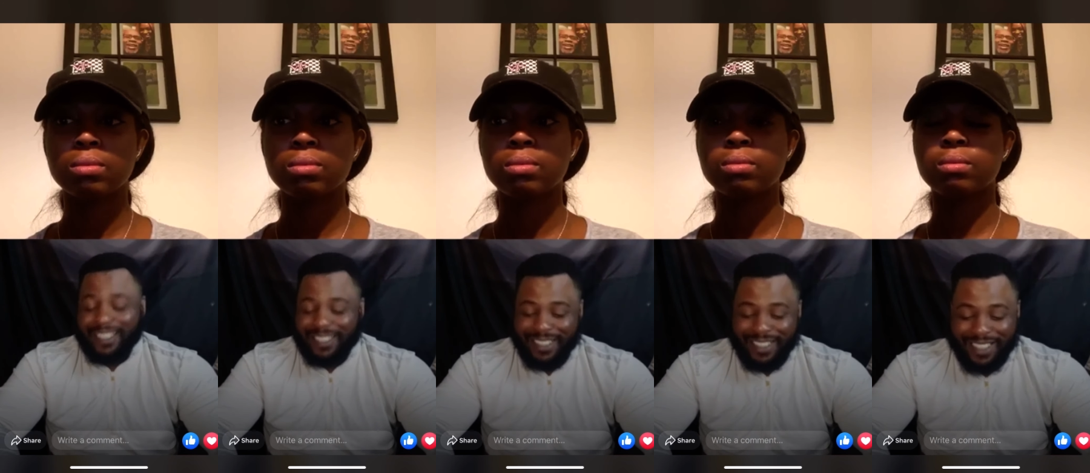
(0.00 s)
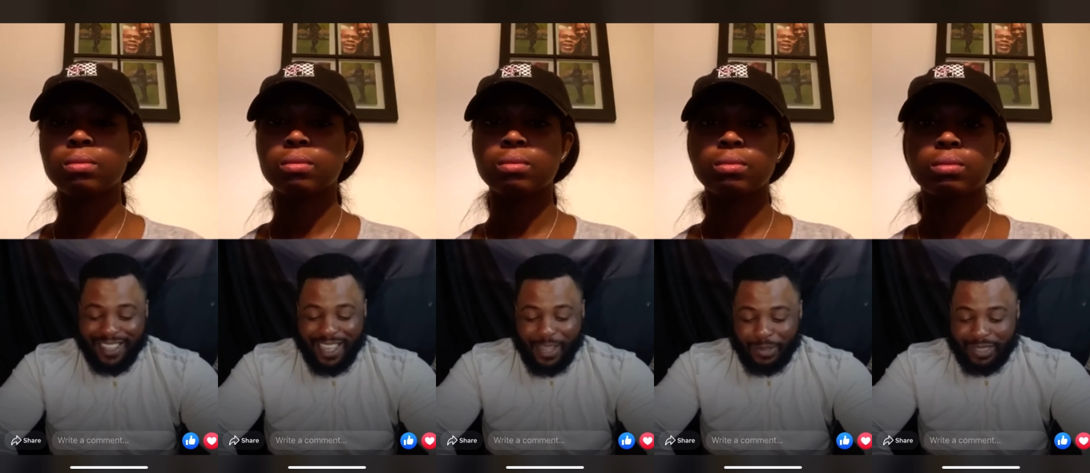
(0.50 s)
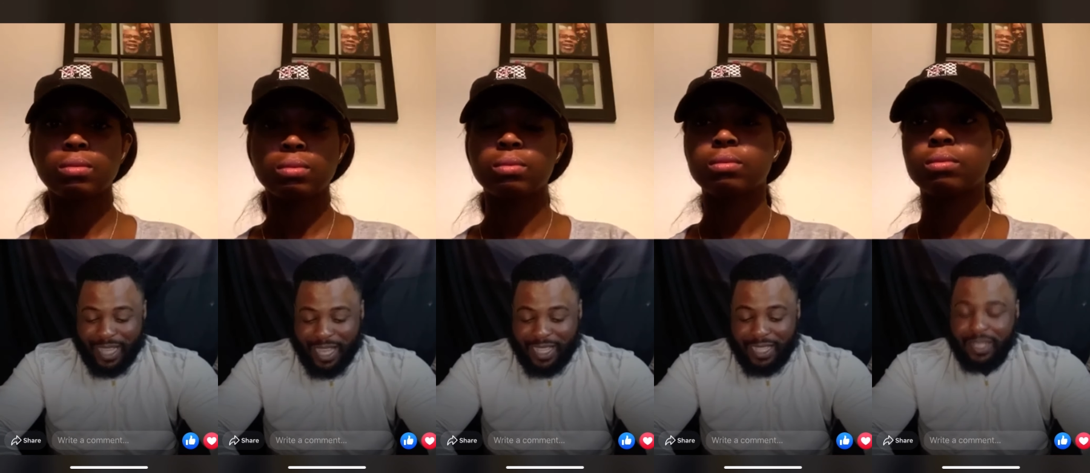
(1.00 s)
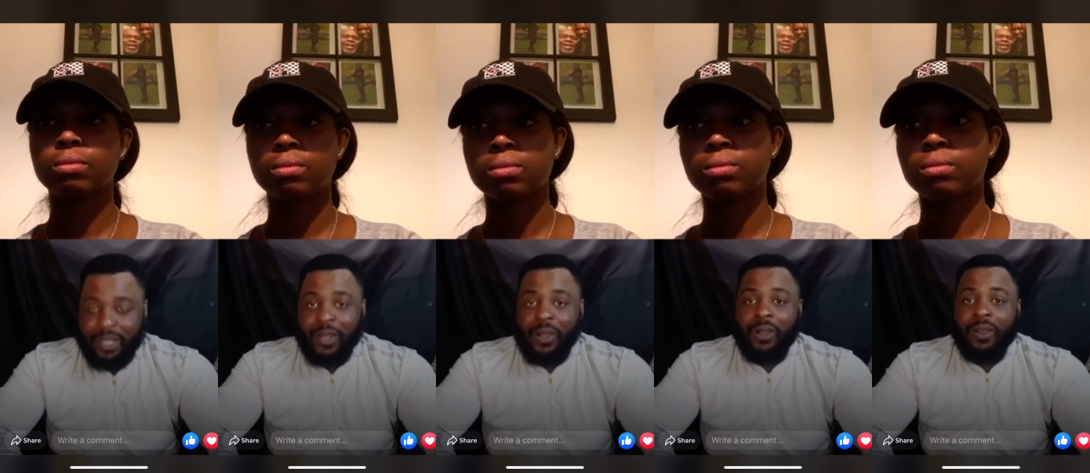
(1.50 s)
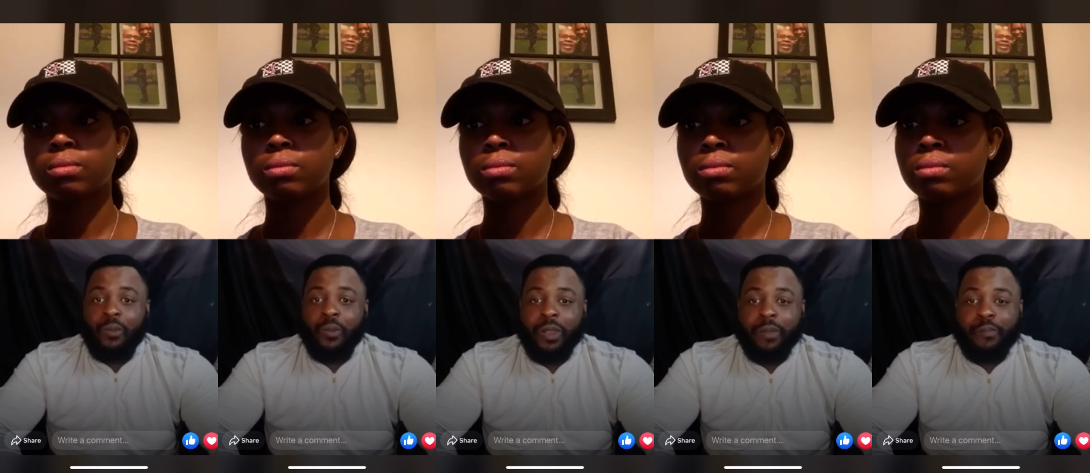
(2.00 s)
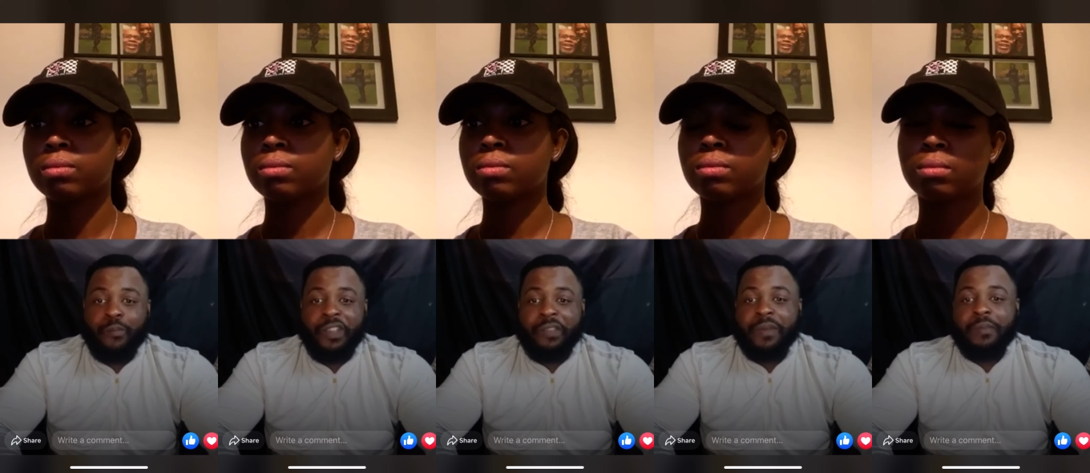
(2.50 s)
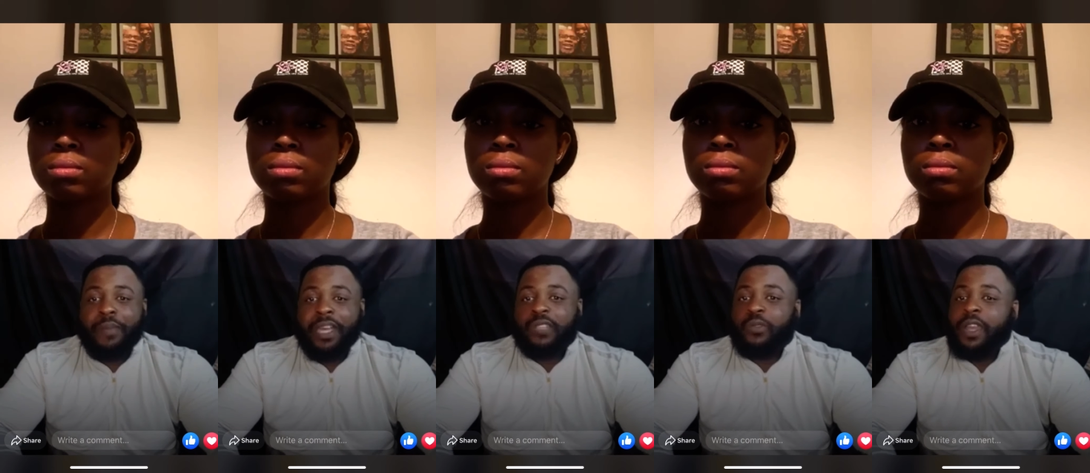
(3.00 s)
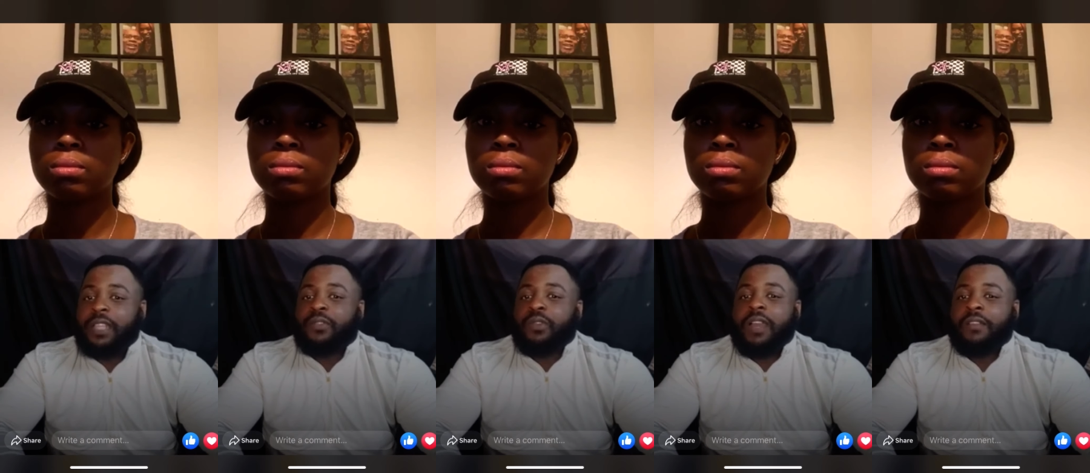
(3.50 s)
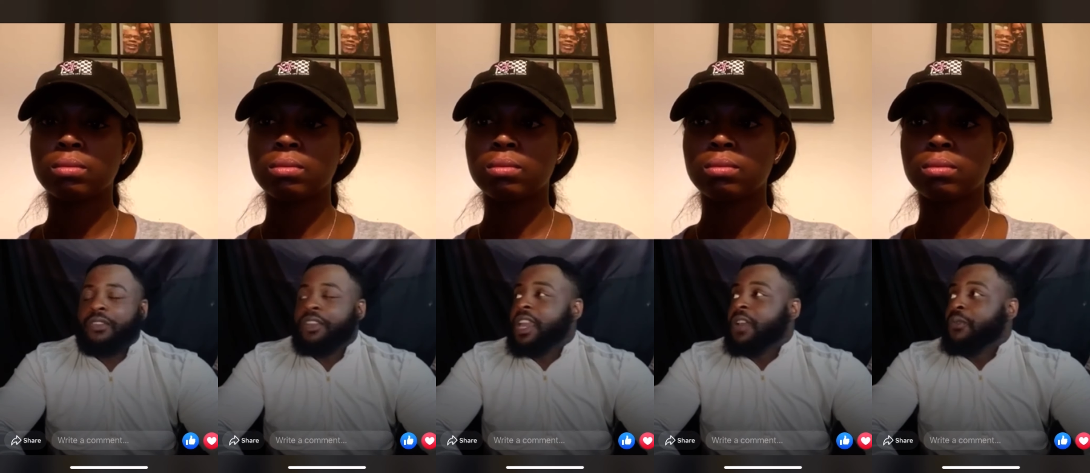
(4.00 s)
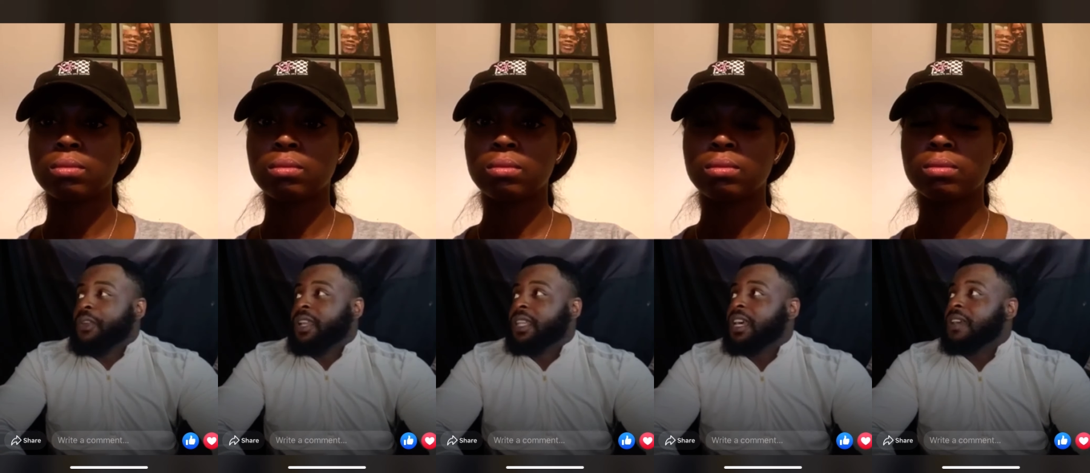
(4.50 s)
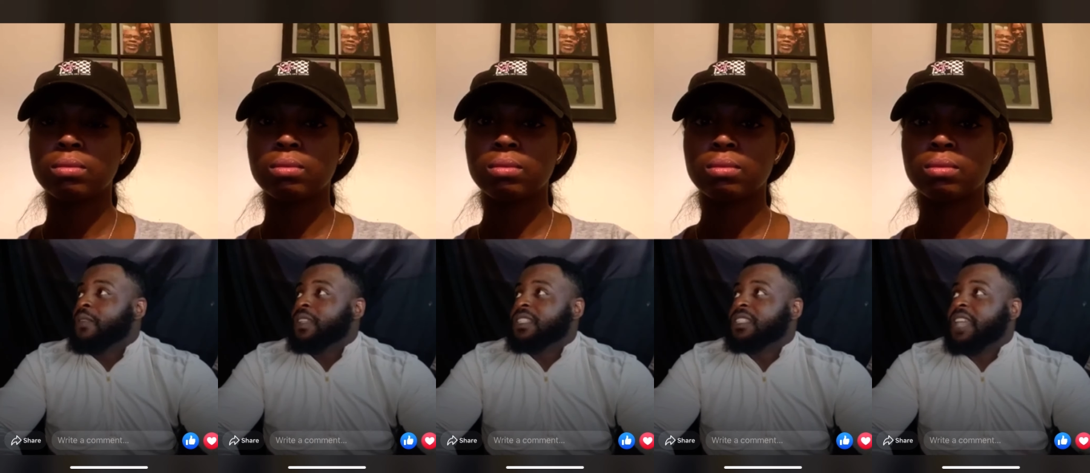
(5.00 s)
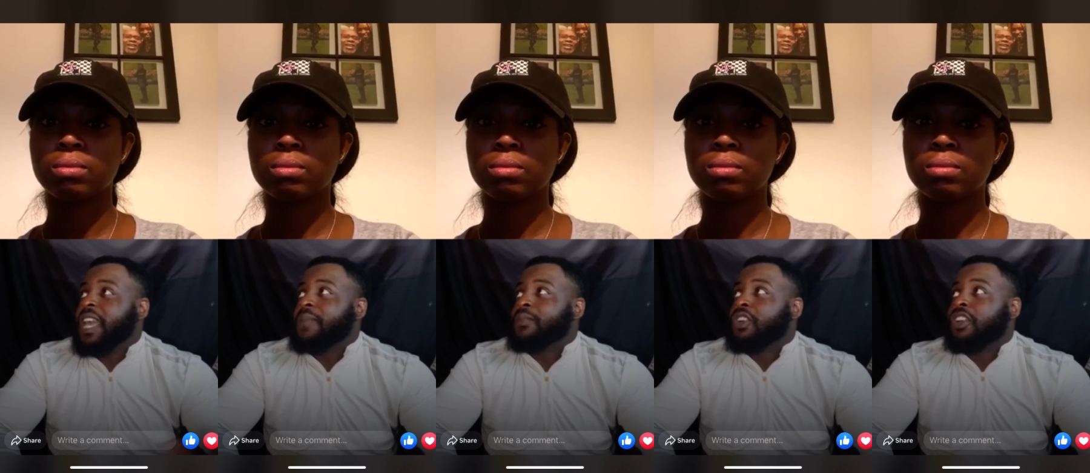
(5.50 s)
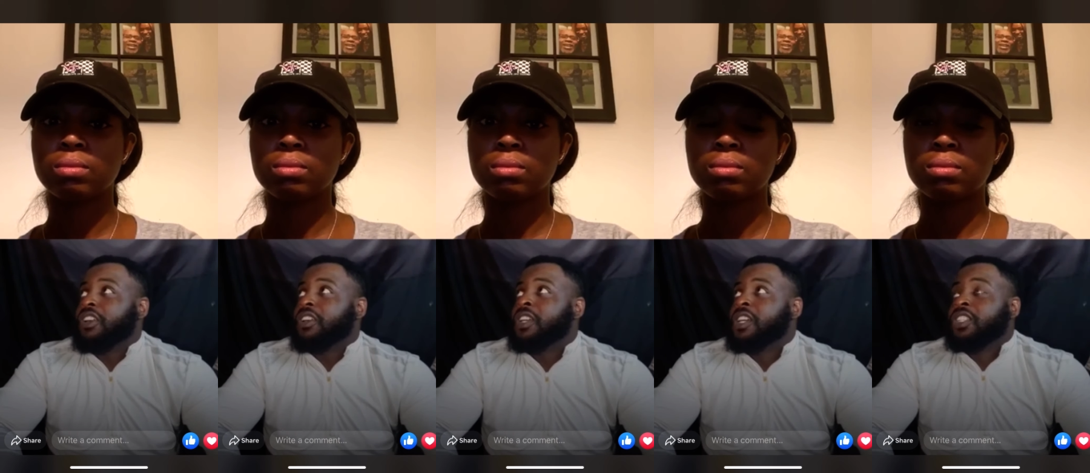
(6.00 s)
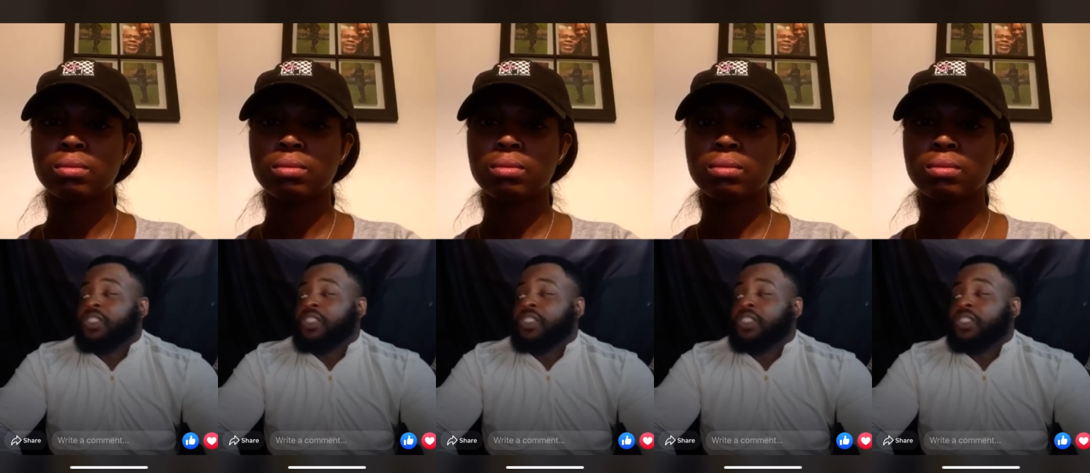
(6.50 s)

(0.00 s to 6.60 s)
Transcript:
Speaker 1: it was like we're we've been best friends forever and we're in love with the same girl.